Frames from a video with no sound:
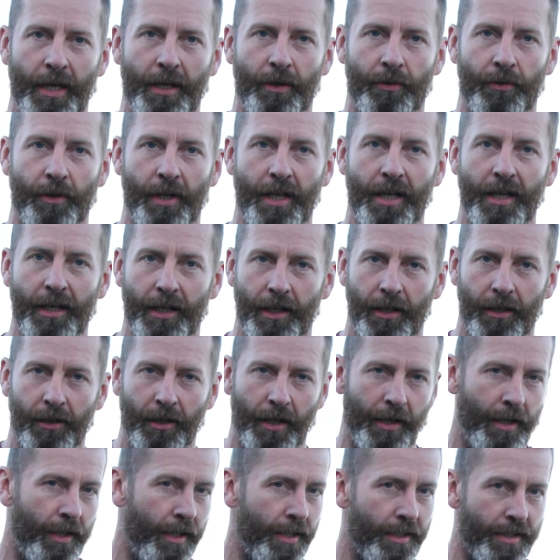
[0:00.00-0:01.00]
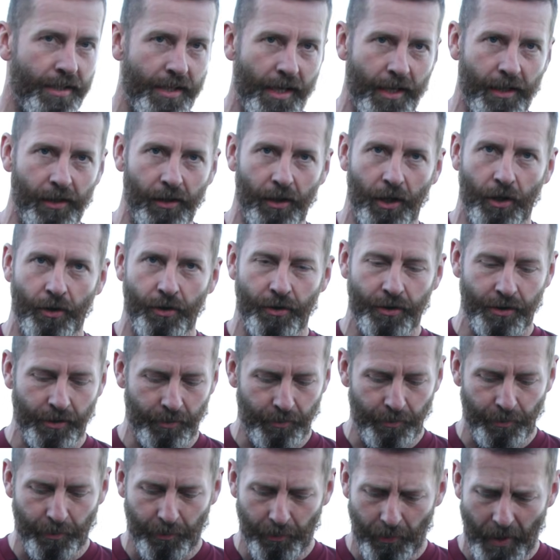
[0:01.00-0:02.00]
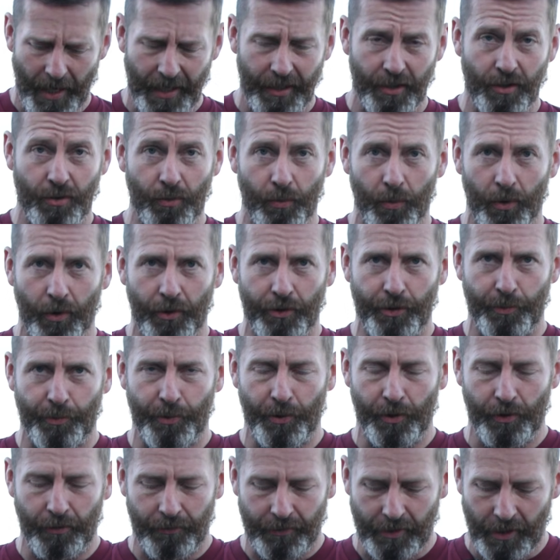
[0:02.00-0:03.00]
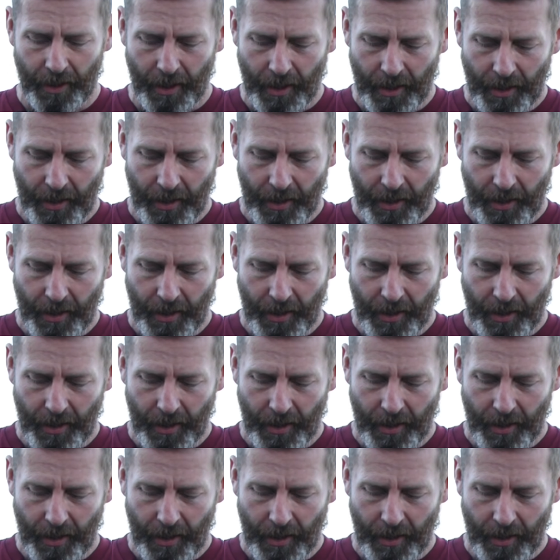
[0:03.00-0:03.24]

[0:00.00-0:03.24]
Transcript: out on the hill and I need to take lunch and extra waterproofs,